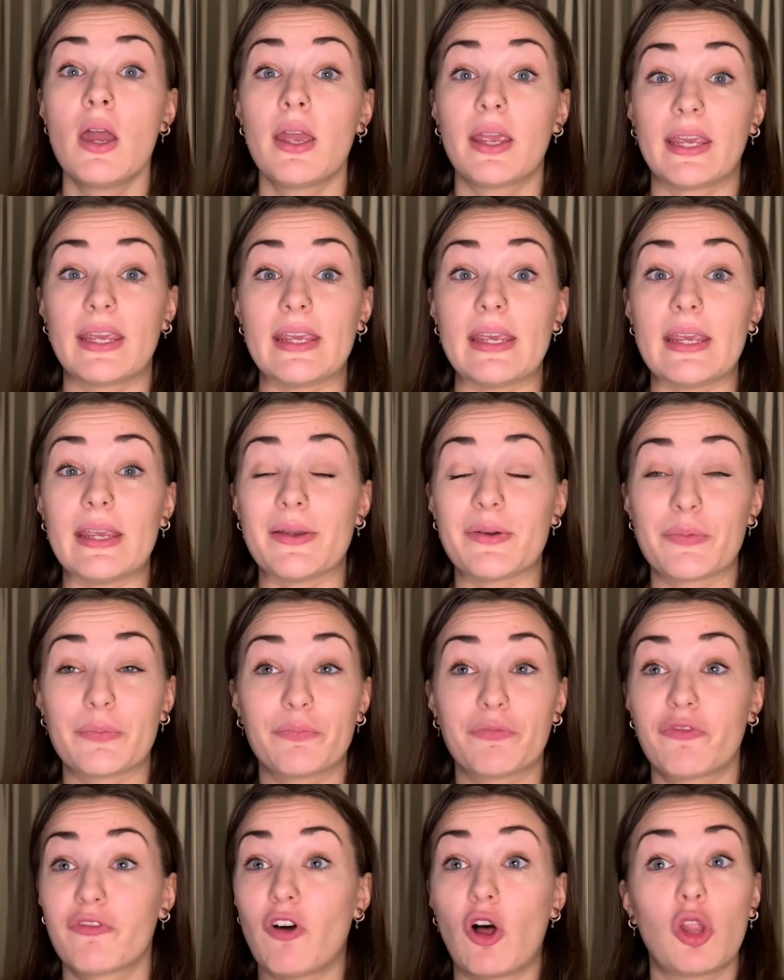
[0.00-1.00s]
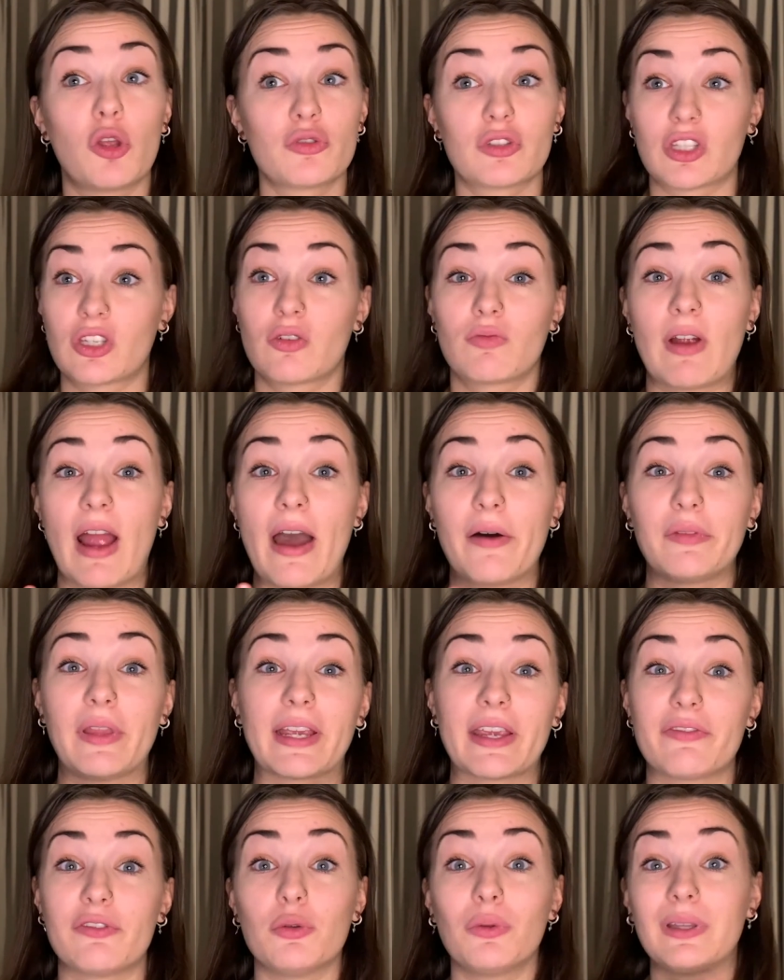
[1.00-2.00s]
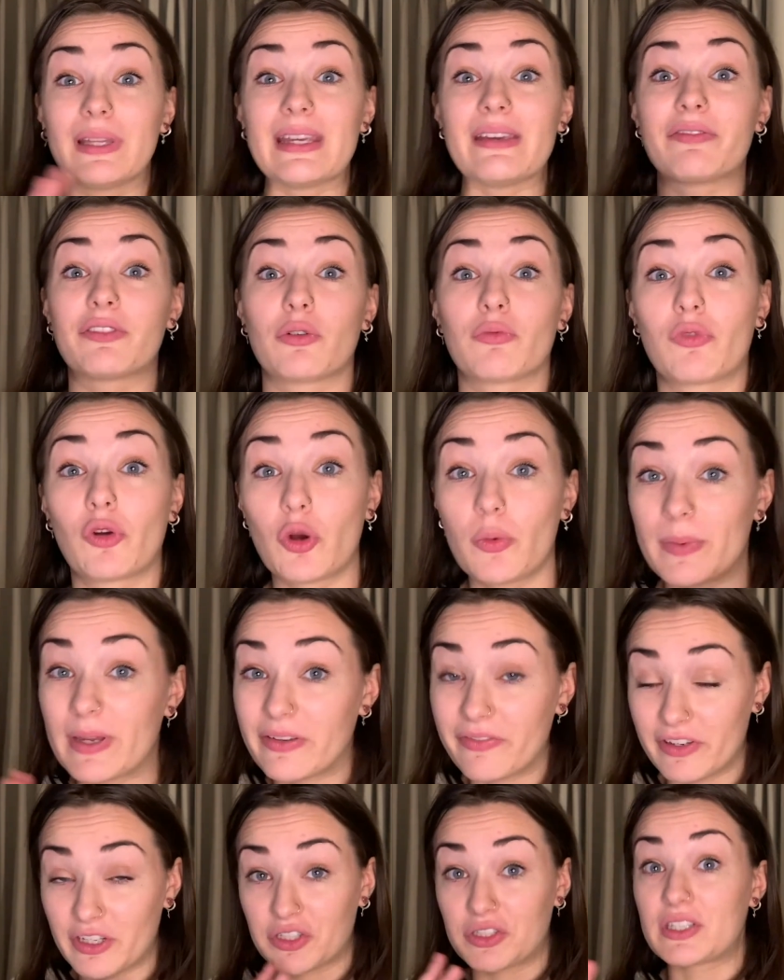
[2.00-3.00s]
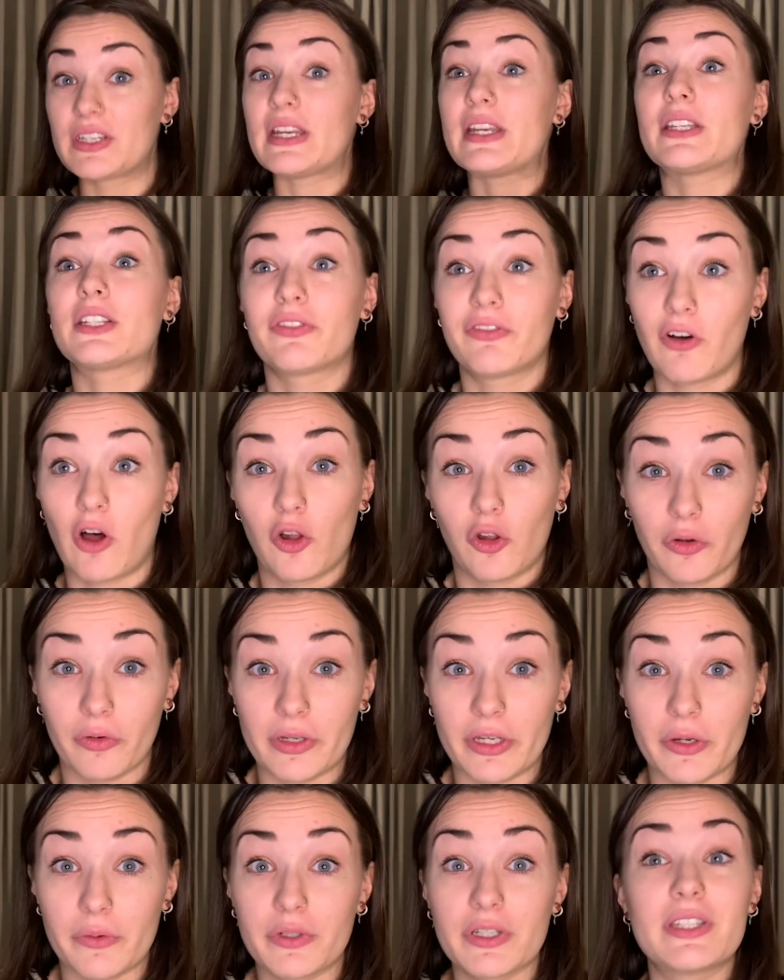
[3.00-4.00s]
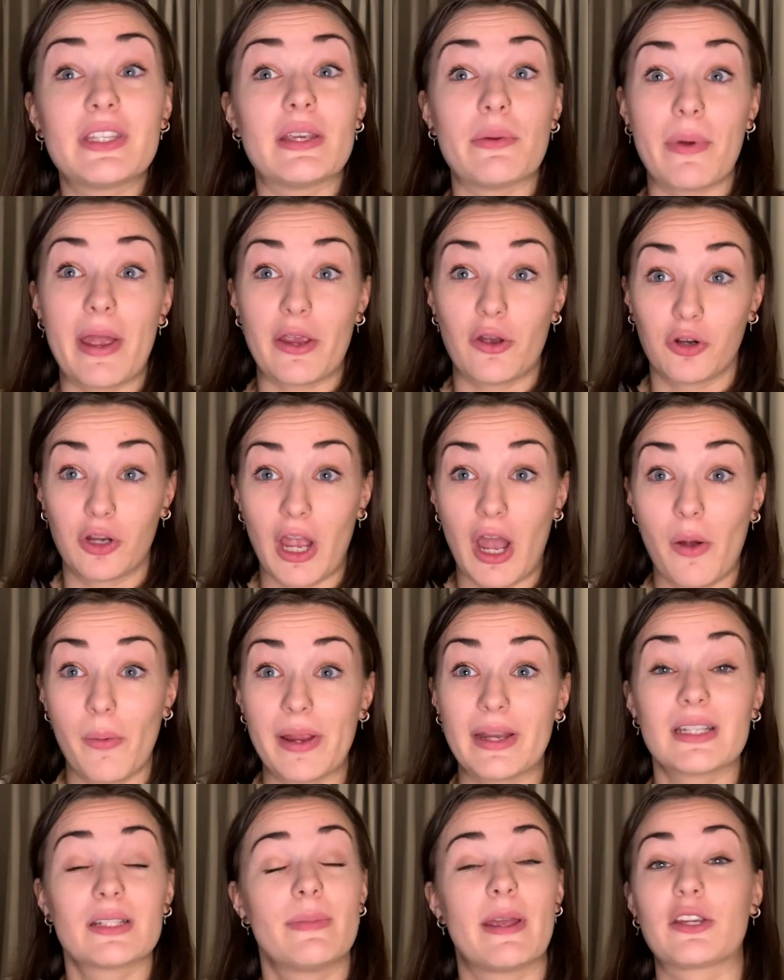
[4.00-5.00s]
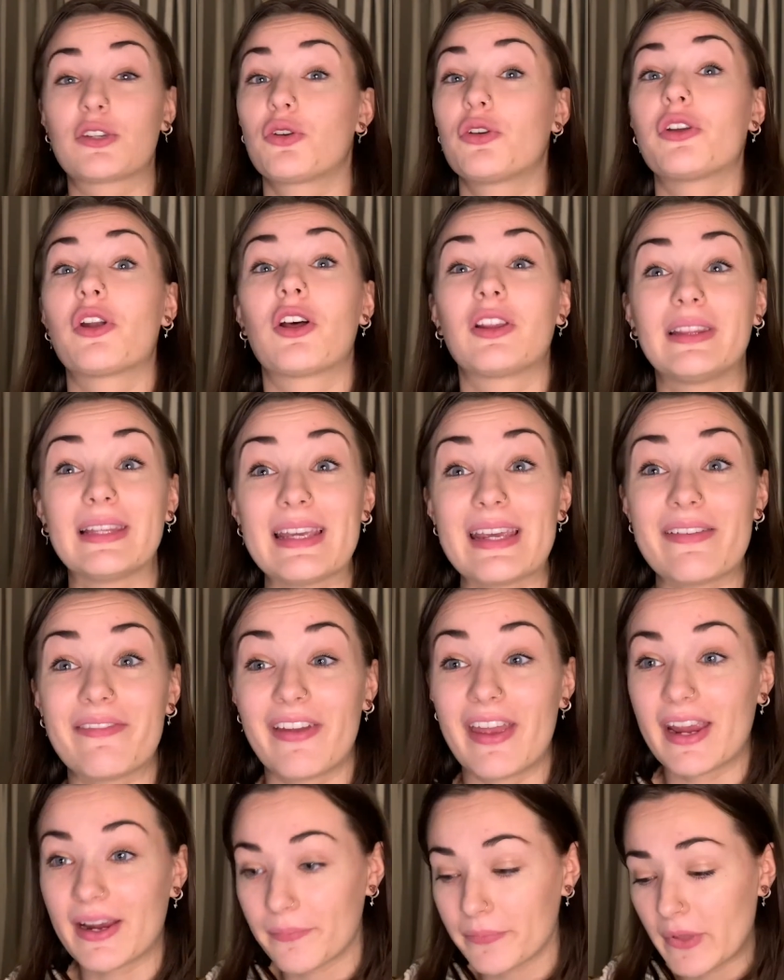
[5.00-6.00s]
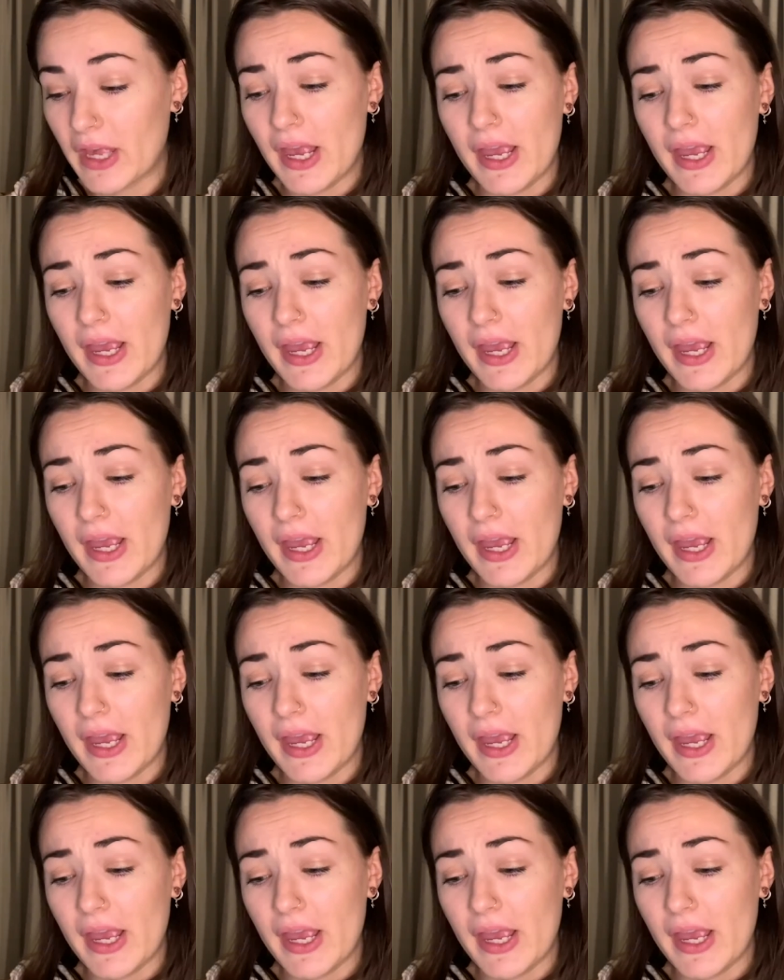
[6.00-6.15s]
He follows us around. Like if you leave the room, he feels the need to follow you to see where you're going, to make sure you're not leaving.